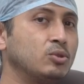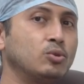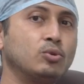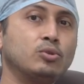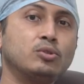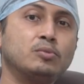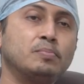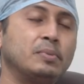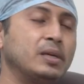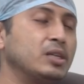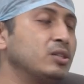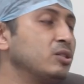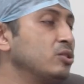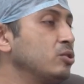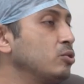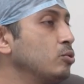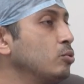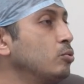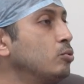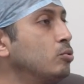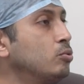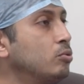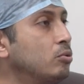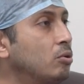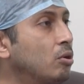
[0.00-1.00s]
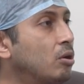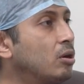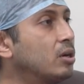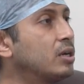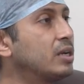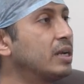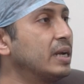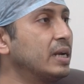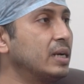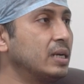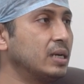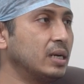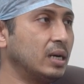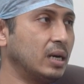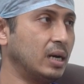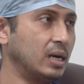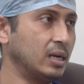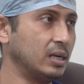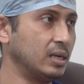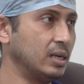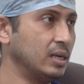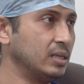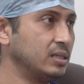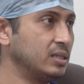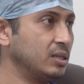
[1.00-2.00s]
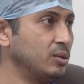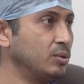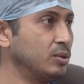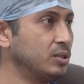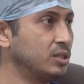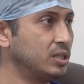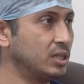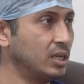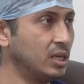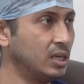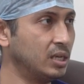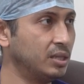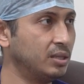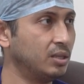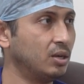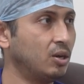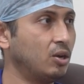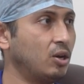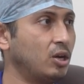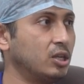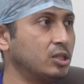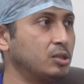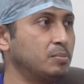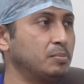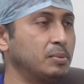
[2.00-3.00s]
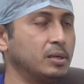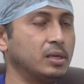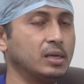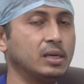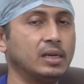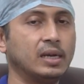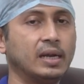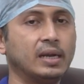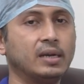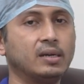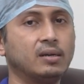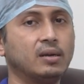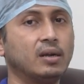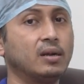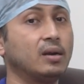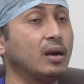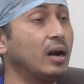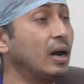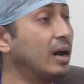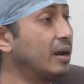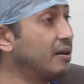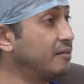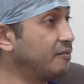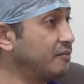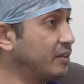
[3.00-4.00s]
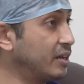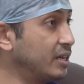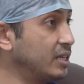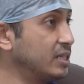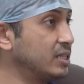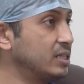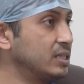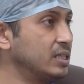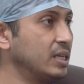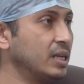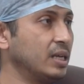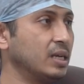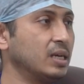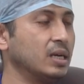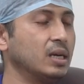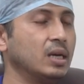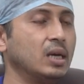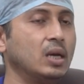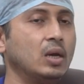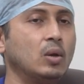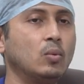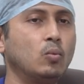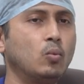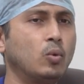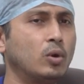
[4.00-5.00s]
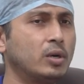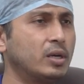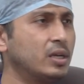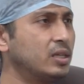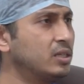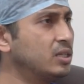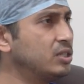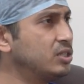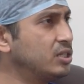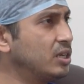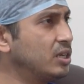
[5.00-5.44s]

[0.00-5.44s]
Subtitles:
those patients who do not get a heart, let's say are still in the hospital and are very sick, what are the